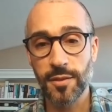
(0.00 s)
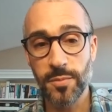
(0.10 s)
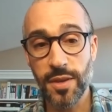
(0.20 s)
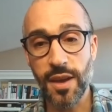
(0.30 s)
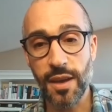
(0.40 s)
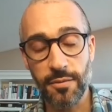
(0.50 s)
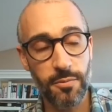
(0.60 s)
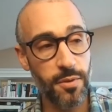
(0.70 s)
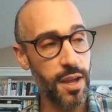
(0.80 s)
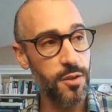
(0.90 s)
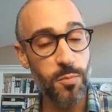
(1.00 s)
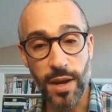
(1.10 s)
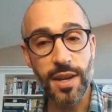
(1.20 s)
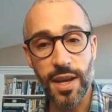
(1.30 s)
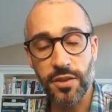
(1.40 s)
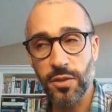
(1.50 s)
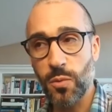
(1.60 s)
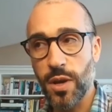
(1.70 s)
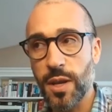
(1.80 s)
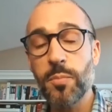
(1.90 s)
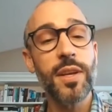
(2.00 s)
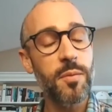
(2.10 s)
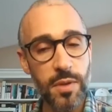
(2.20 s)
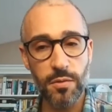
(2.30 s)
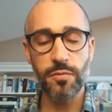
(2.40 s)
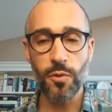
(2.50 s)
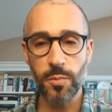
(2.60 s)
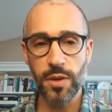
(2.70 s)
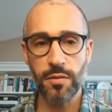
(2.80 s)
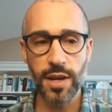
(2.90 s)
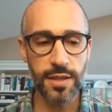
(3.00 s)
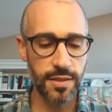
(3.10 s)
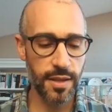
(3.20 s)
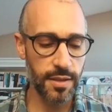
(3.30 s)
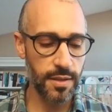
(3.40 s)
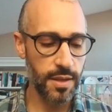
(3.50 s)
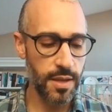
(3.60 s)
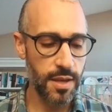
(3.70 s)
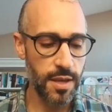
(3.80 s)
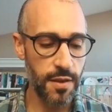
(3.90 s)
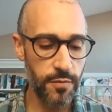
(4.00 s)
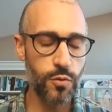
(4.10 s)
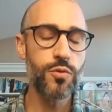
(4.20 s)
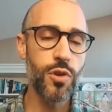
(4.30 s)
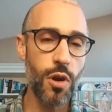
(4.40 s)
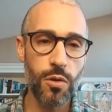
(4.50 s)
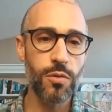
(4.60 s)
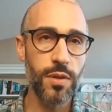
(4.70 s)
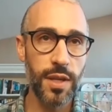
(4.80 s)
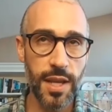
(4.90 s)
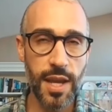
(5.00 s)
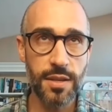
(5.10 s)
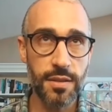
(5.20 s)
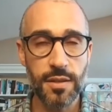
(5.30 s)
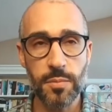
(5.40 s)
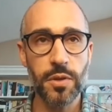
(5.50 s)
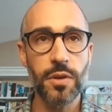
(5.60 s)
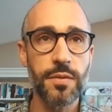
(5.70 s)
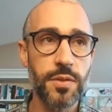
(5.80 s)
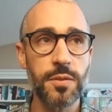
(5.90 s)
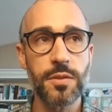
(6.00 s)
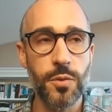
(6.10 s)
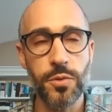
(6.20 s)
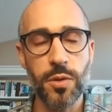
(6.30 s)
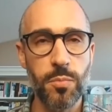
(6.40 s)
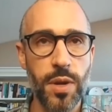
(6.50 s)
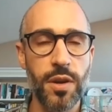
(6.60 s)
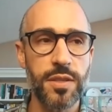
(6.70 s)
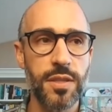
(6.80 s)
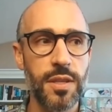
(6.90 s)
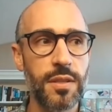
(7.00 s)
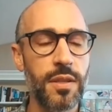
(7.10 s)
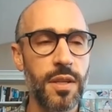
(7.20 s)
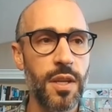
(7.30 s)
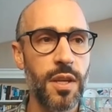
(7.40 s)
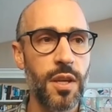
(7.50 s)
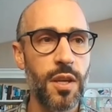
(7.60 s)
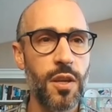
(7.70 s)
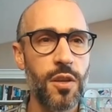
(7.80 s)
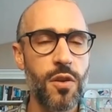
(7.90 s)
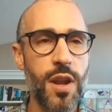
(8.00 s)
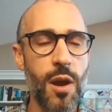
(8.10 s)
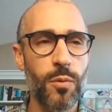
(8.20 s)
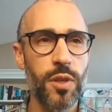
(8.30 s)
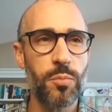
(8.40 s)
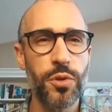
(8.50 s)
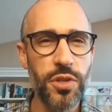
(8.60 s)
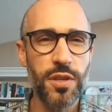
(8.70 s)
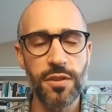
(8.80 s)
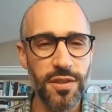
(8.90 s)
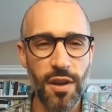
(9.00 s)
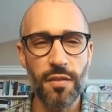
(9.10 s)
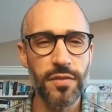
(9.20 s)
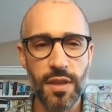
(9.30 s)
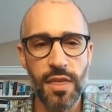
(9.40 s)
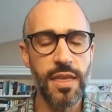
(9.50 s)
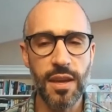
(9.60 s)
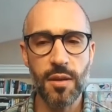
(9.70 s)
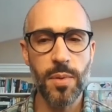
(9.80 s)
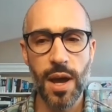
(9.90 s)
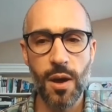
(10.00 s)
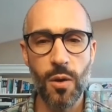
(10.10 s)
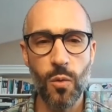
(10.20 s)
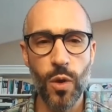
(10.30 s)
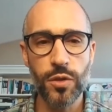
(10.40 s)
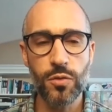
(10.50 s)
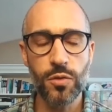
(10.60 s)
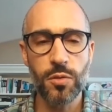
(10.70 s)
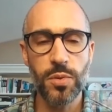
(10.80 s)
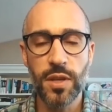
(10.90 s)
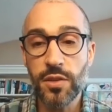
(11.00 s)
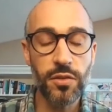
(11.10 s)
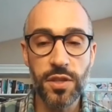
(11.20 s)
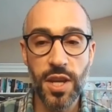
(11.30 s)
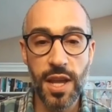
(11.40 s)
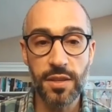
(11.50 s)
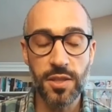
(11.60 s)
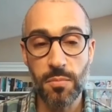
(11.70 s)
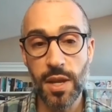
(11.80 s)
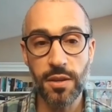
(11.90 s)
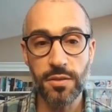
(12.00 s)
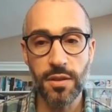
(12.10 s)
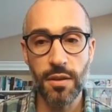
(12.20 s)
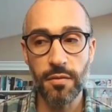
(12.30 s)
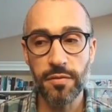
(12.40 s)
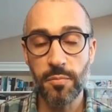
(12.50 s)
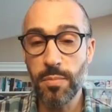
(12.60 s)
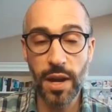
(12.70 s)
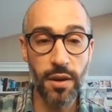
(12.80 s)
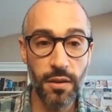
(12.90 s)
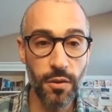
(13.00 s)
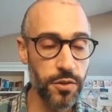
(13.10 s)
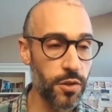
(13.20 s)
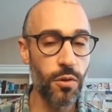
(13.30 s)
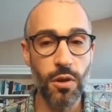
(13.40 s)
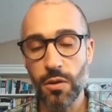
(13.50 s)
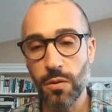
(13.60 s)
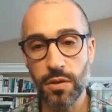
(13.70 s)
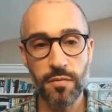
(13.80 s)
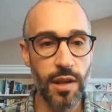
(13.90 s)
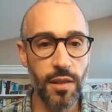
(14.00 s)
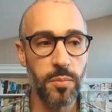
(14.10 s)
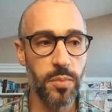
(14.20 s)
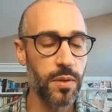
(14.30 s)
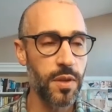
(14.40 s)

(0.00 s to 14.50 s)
Yeah, right. You might not actually want it, but it can be informative, right? It's like, if you don't engage in some degree of social comparison, you're not really pushing yourself to think about what you could potentially change to make yourself better or to grow or develop,